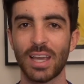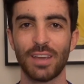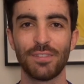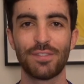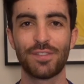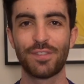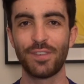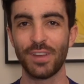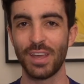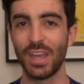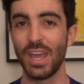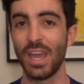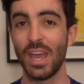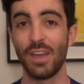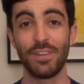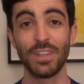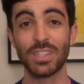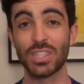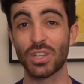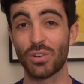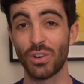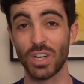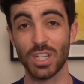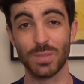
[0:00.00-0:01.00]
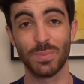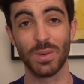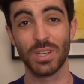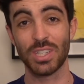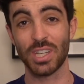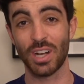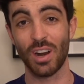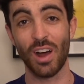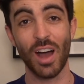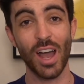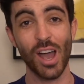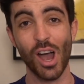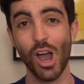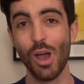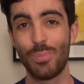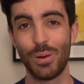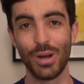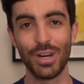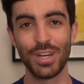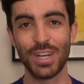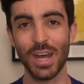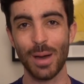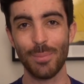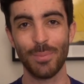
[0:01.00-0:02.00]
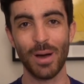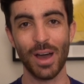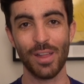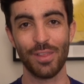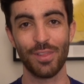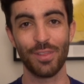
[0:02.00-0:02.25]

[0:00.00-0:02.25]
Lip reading: if it's Christmas and I opened up